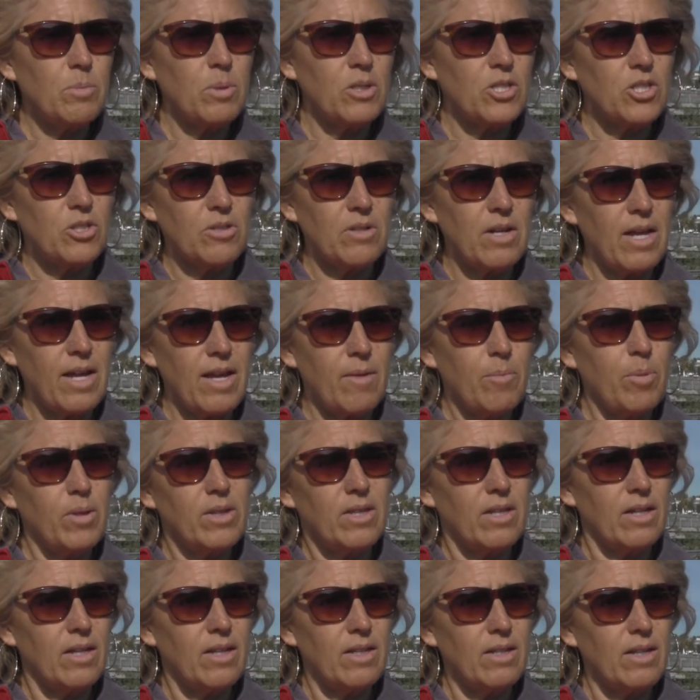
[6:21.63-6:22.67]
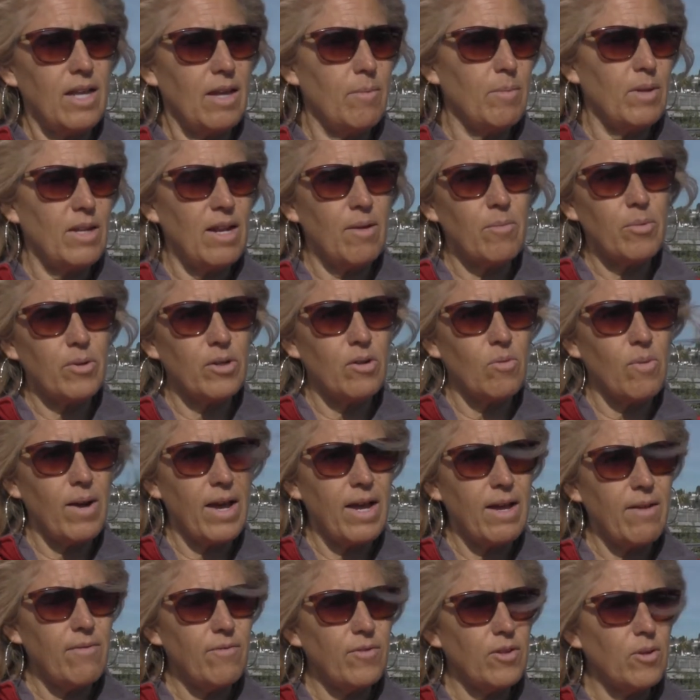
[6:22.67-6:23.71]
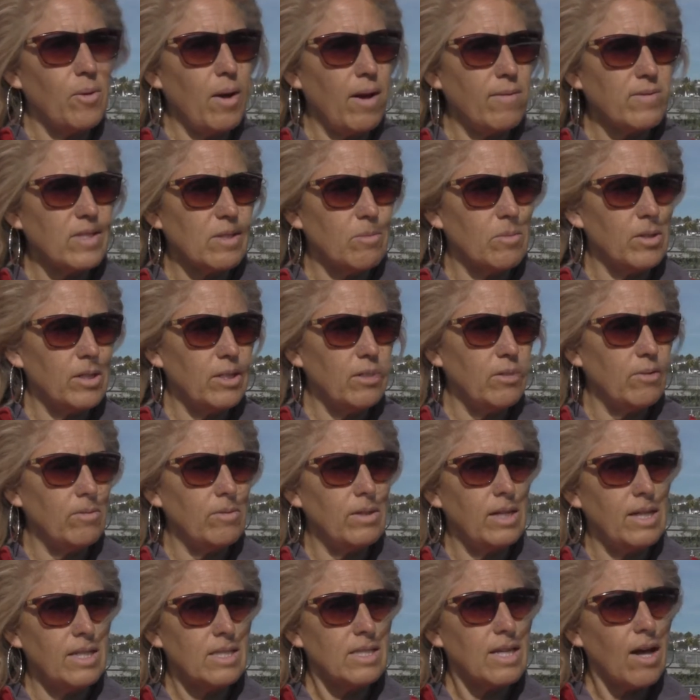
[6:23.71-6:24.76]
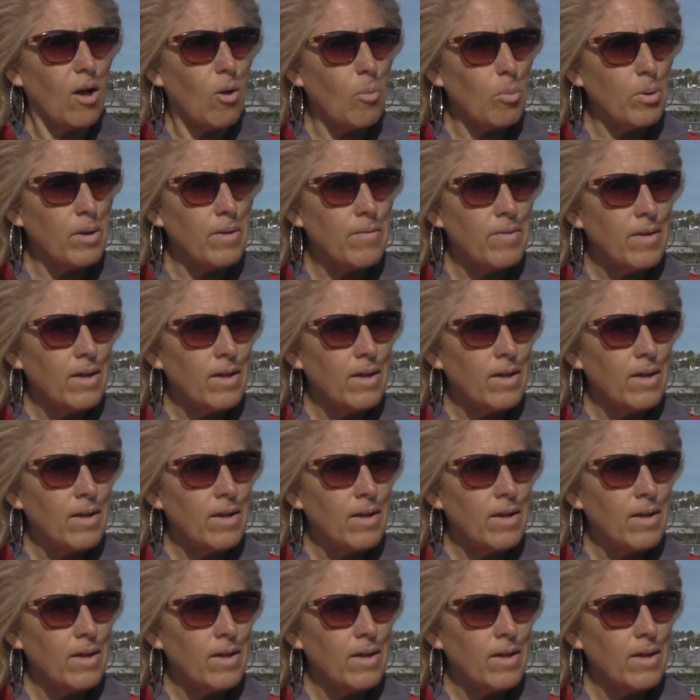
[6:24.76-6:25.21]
Put your name, put the name and number away if you have someone who needs help,